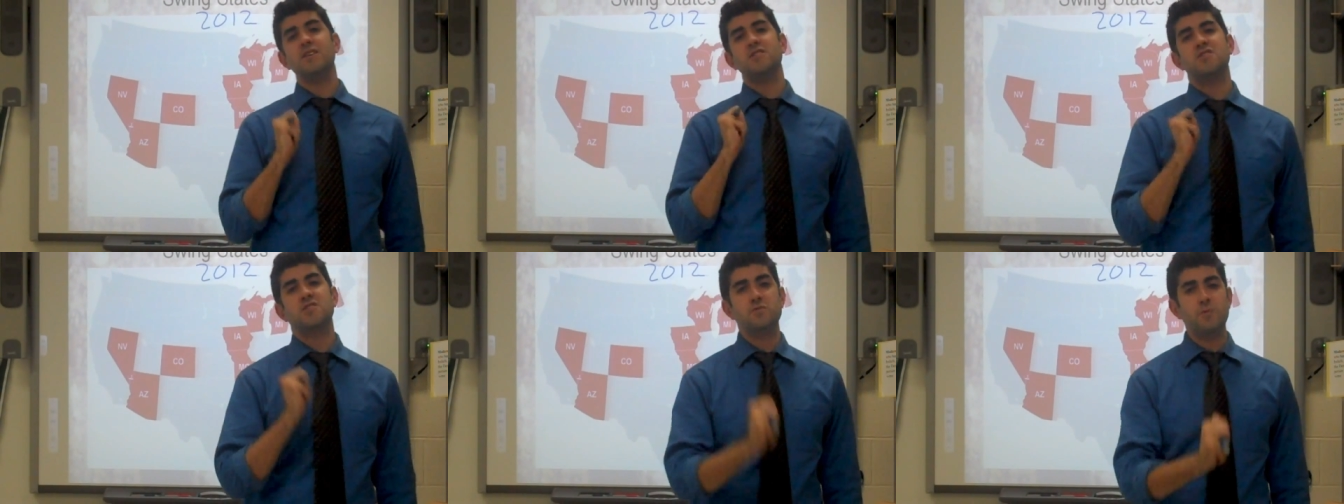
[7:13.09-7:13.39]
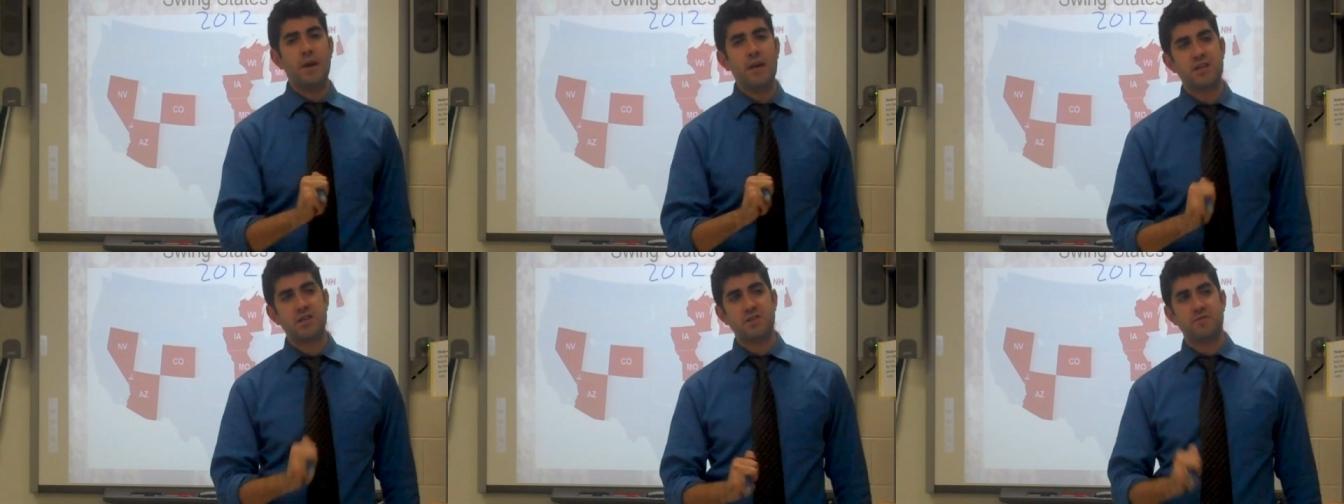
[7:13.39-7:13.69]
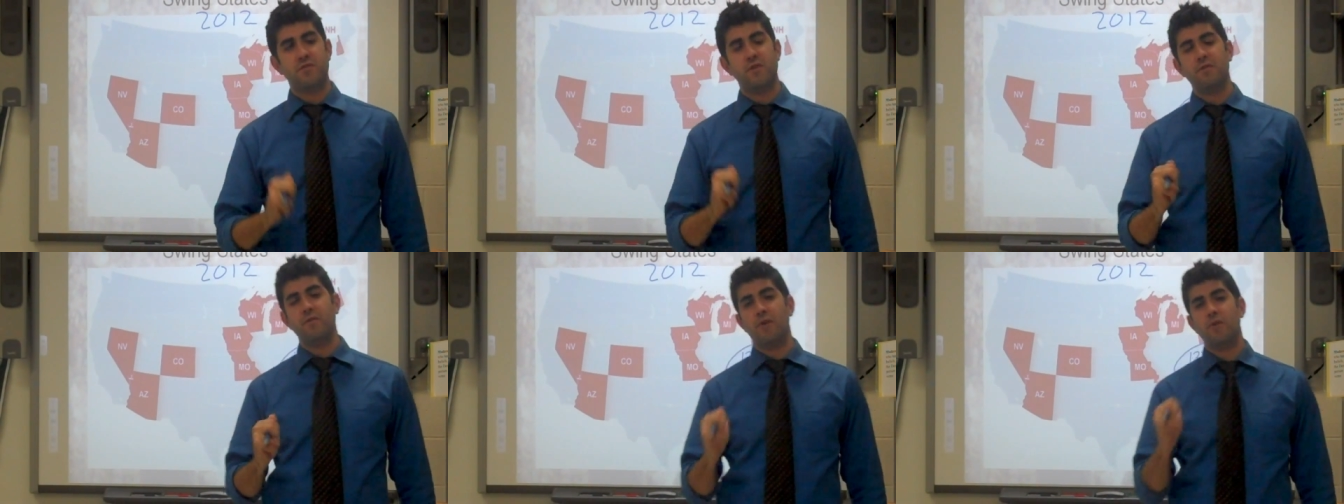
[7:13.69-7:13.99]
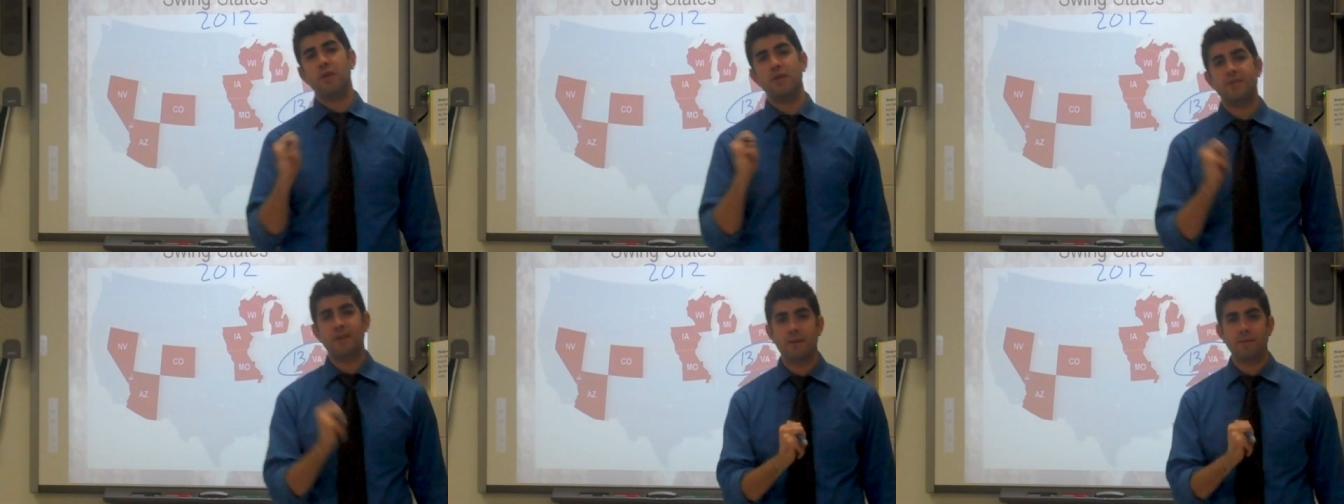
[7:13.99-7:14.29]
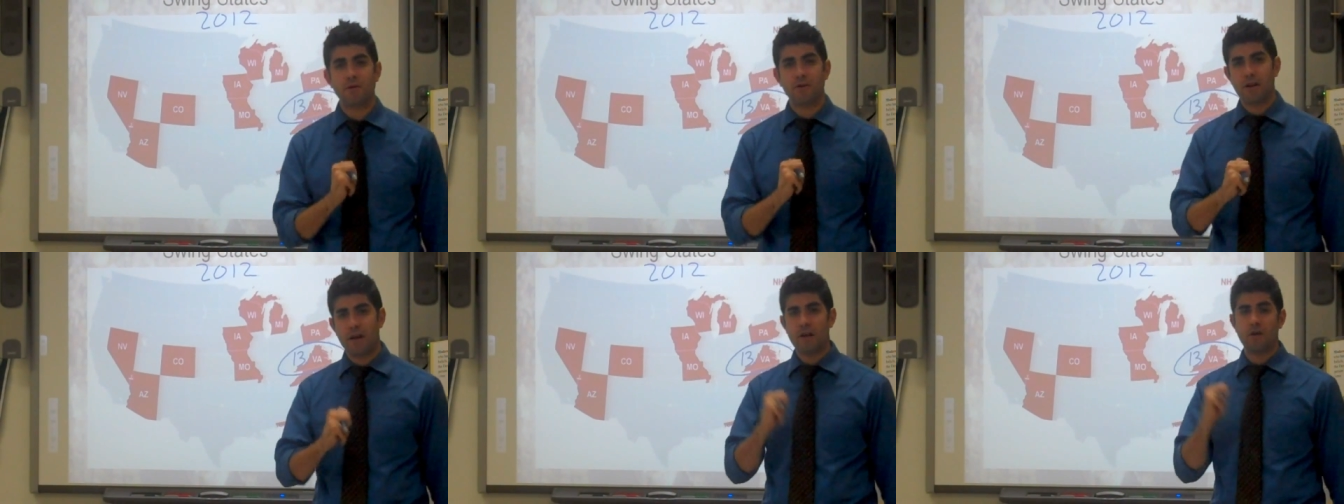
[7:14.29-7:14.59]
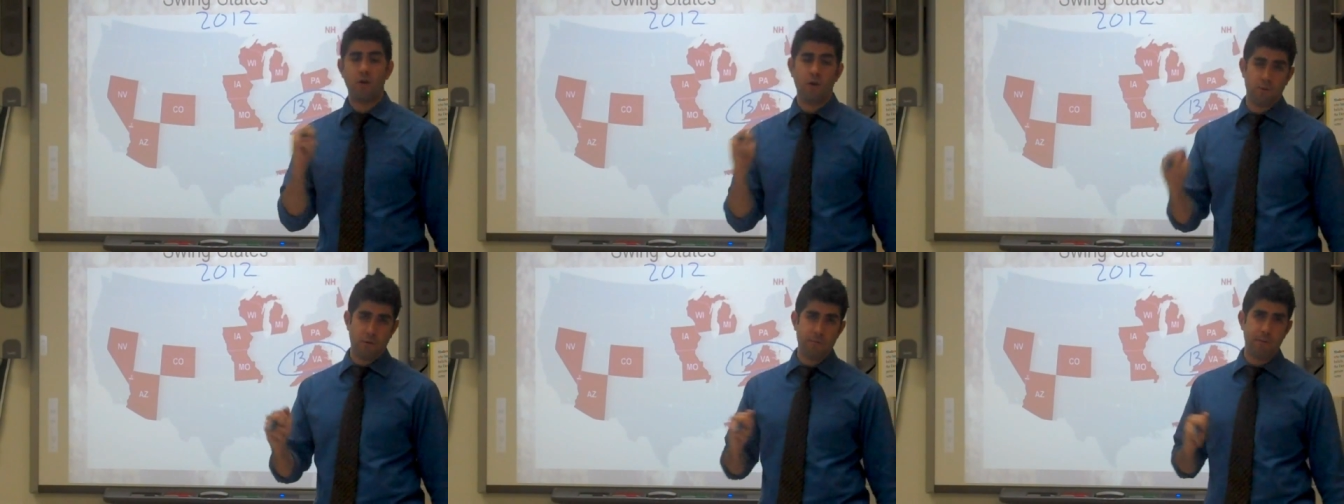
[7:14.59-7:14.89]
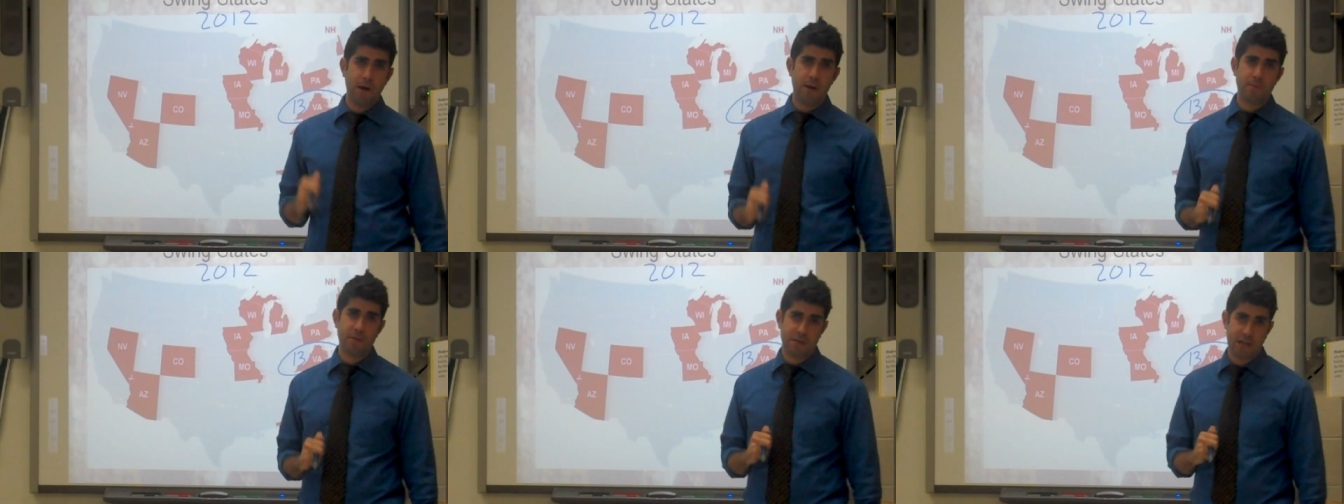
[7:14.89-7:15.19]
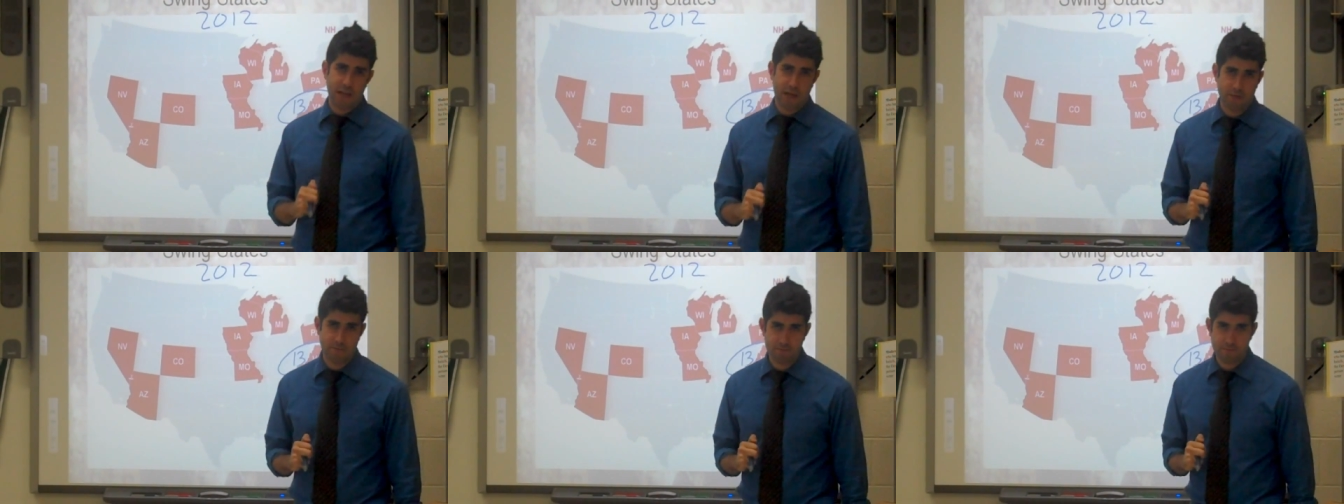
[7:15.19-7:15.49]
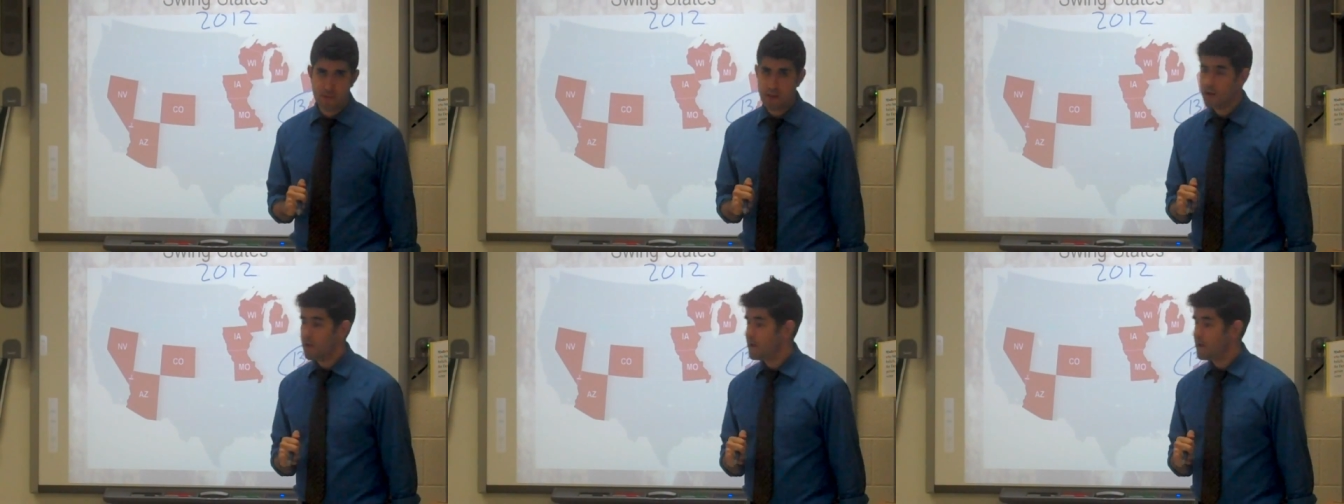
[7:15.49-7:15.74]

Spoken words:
to switch from voting Democrat or Republican.